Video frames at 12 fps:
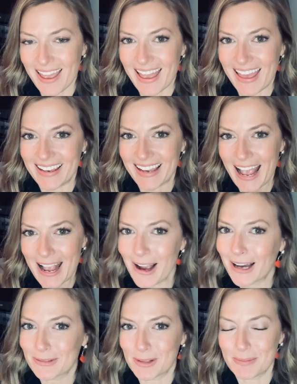and hang
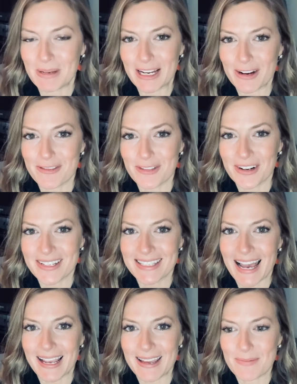on with me here for a
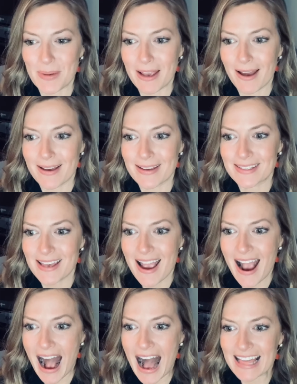second, because
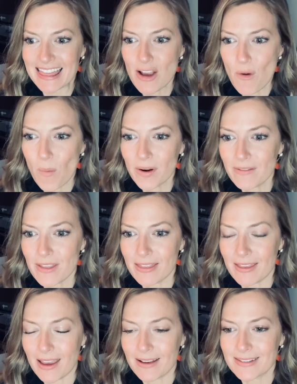I think one of the
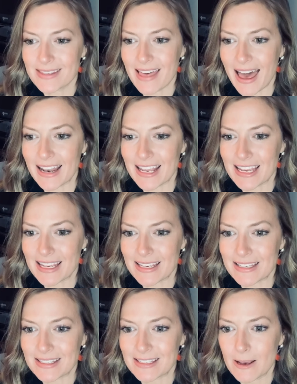things that
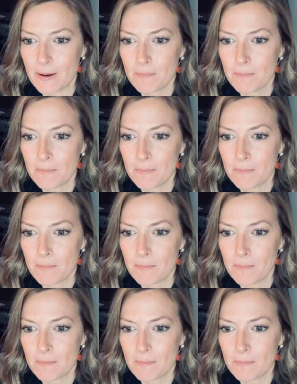is